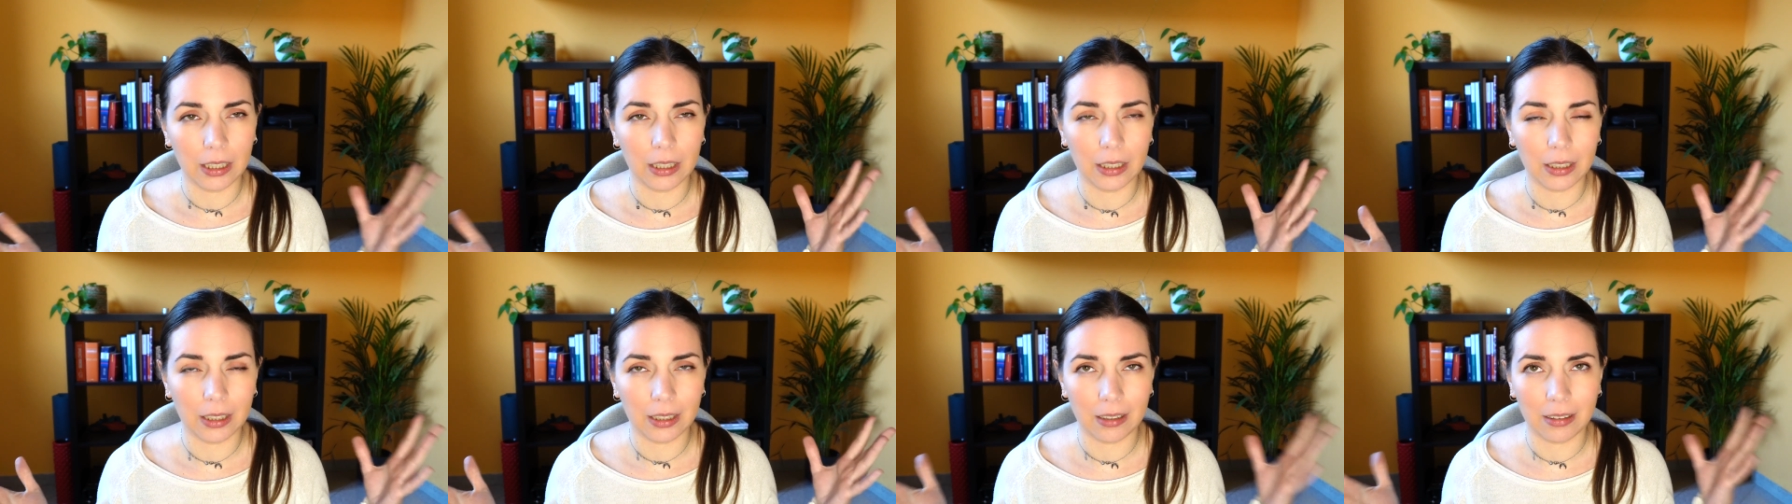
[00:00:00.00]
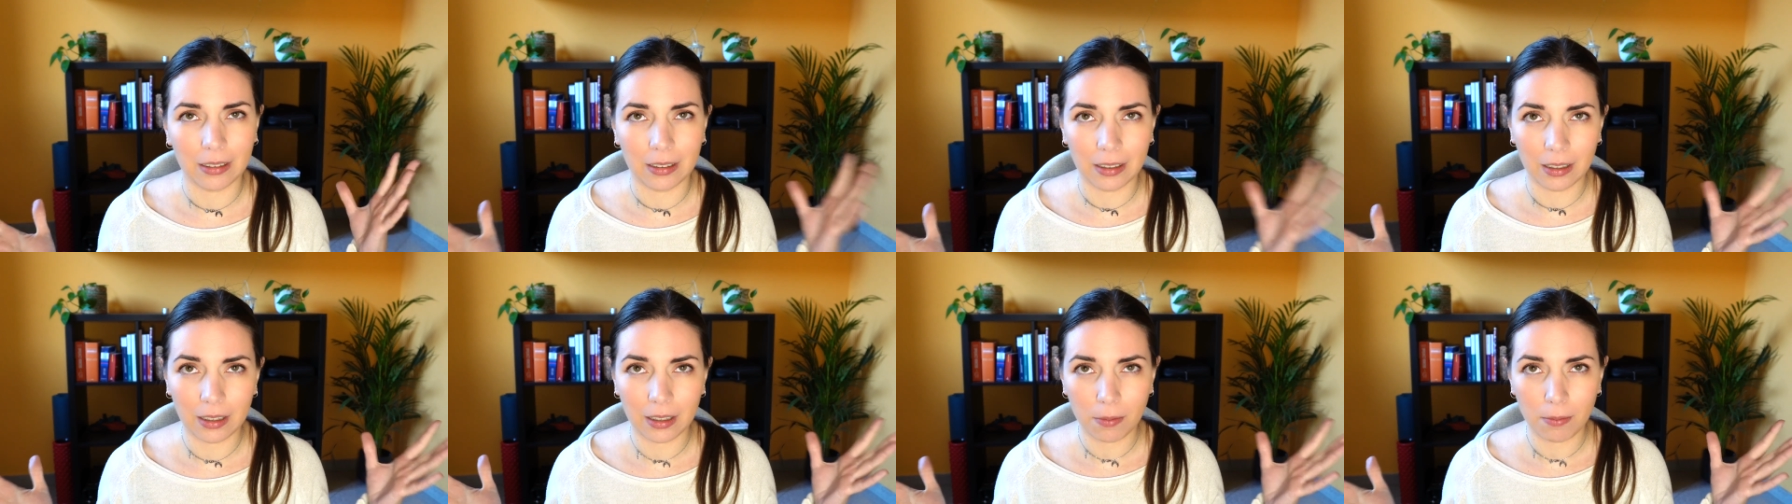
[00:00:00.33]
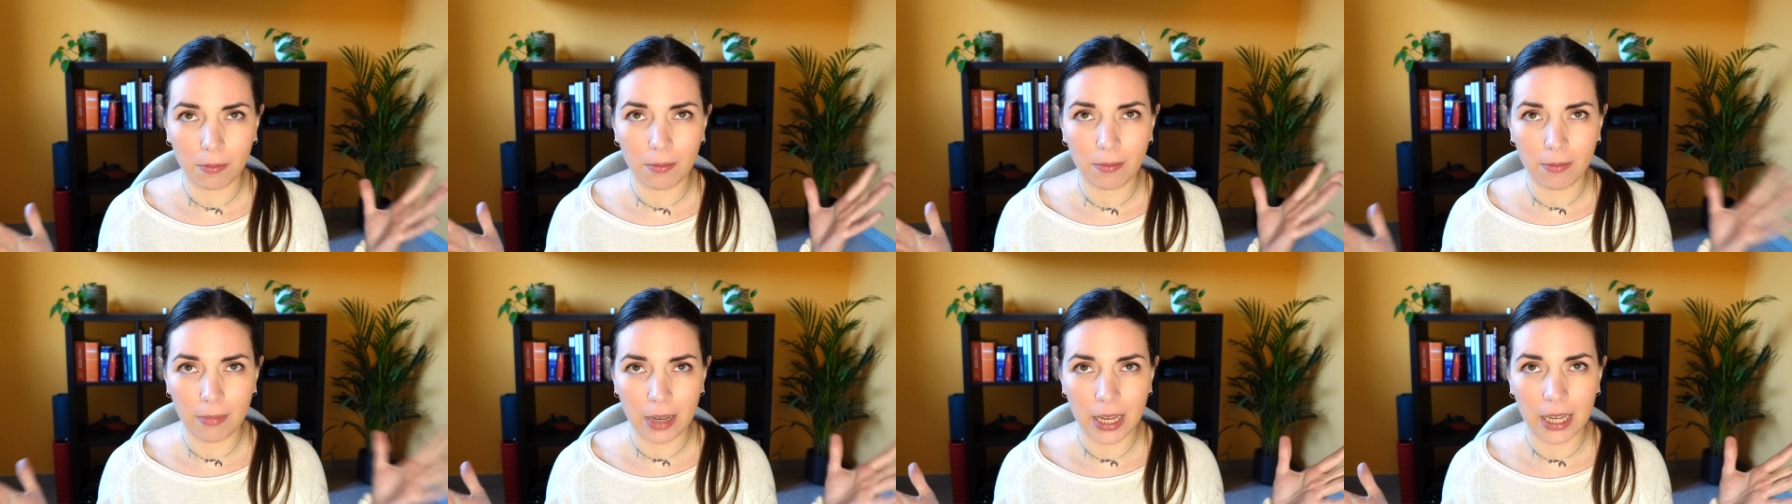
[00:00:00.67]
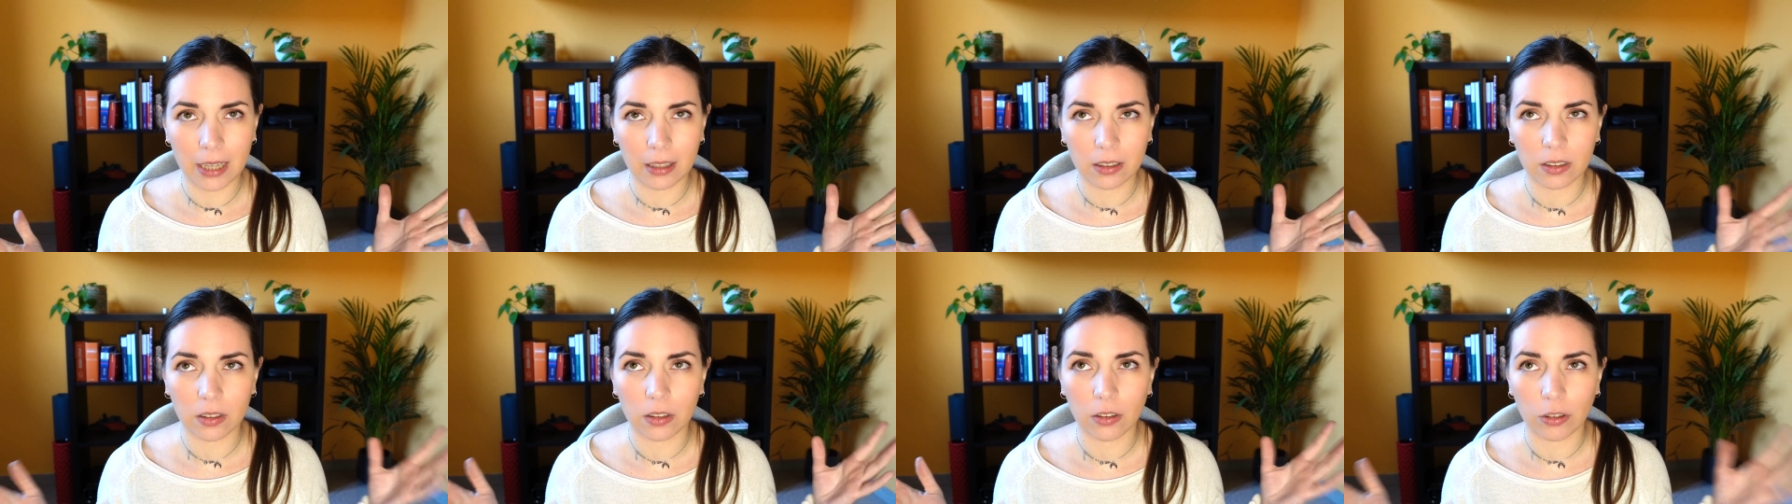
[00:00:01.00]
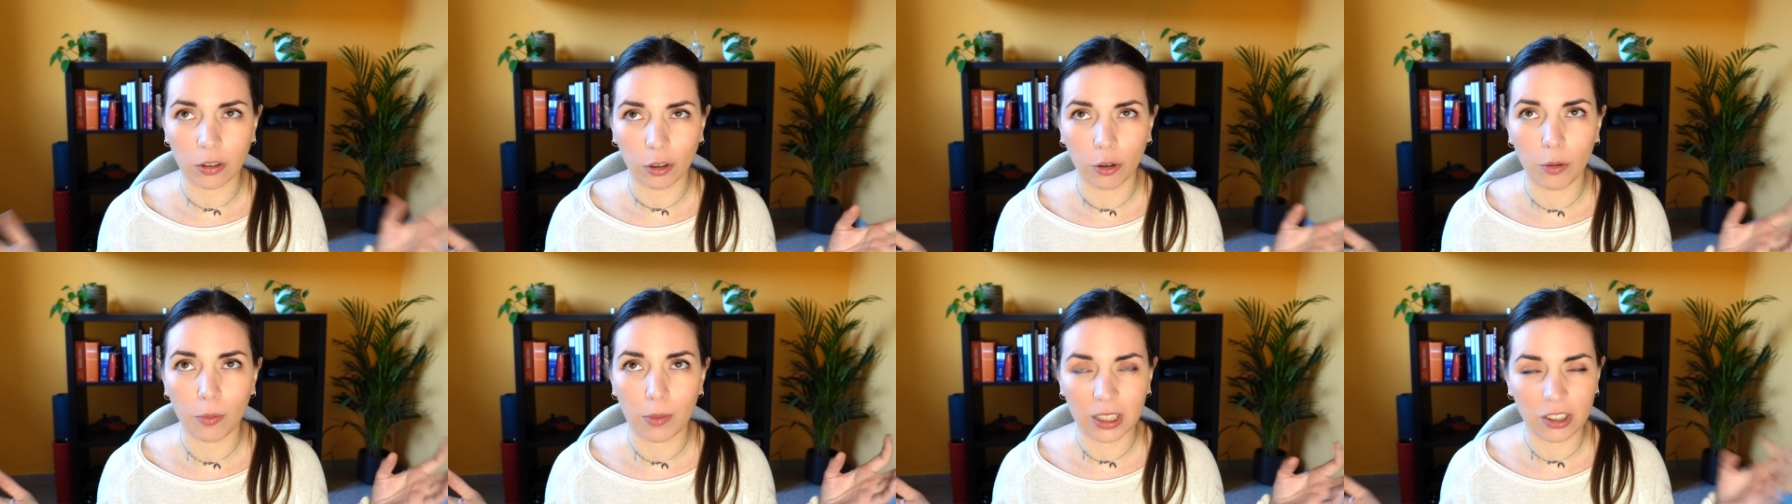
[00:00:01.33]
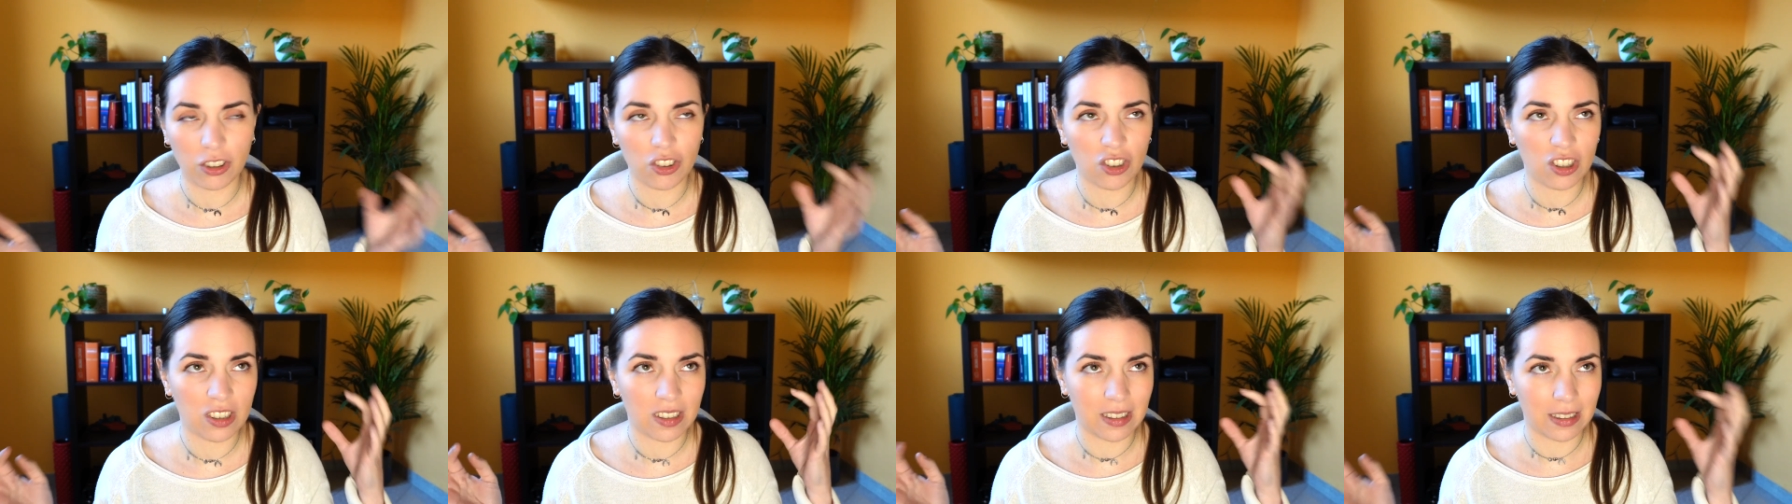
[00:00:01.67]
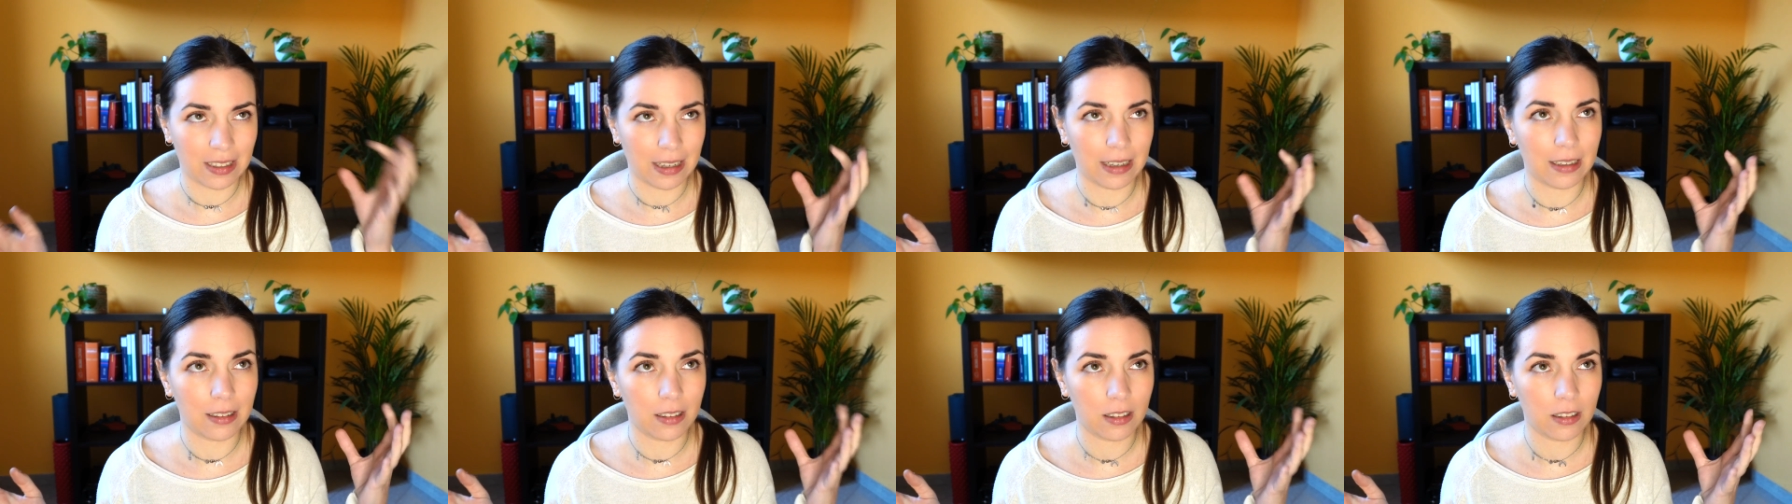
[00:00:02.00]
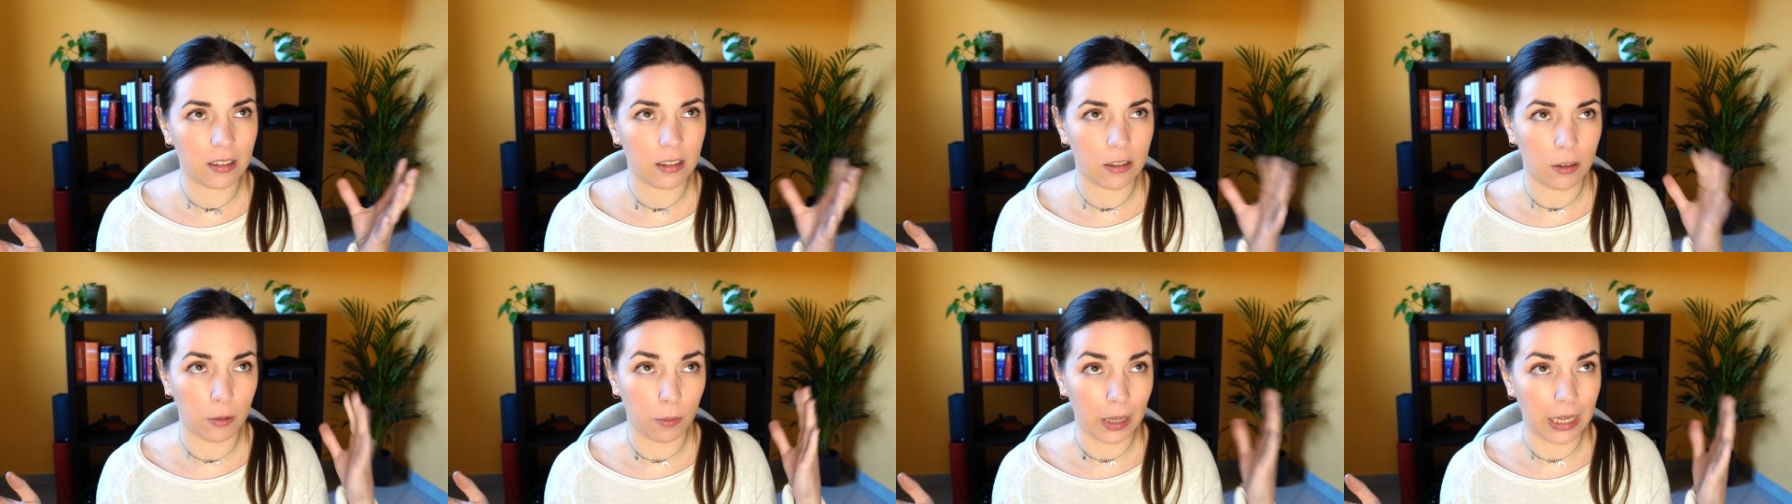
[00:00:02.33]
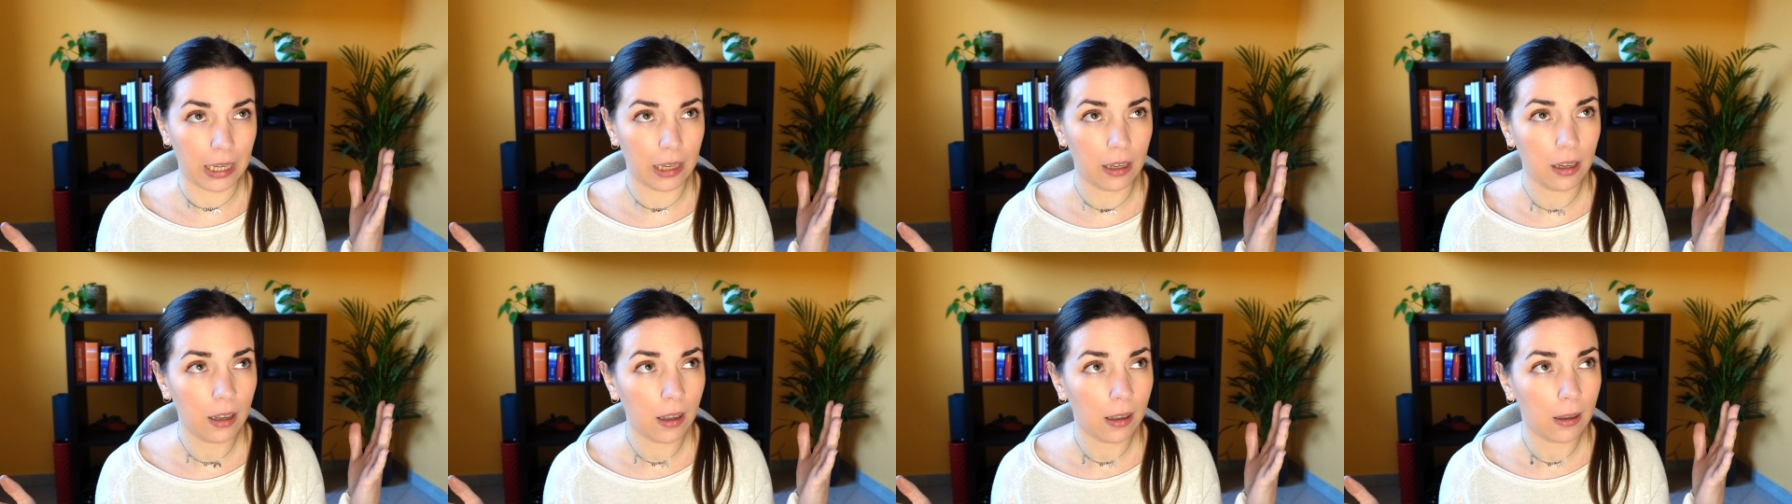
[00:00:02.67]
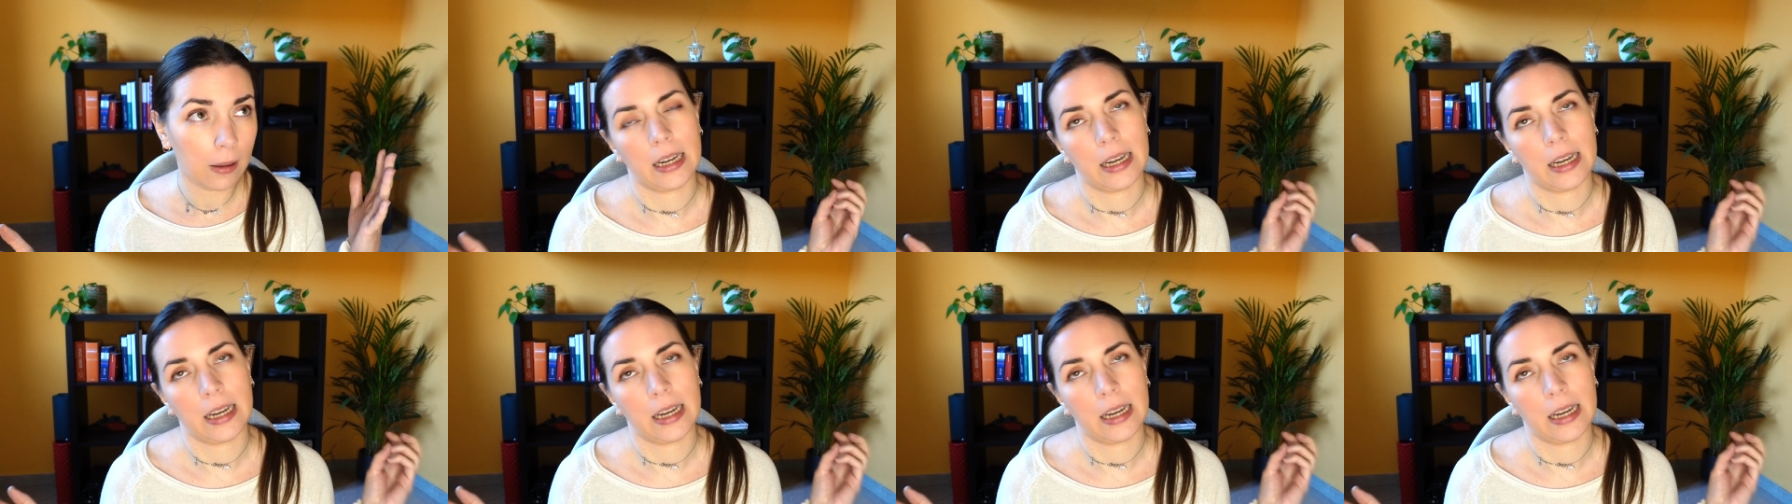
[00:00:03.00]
it didn't make so much sense to me.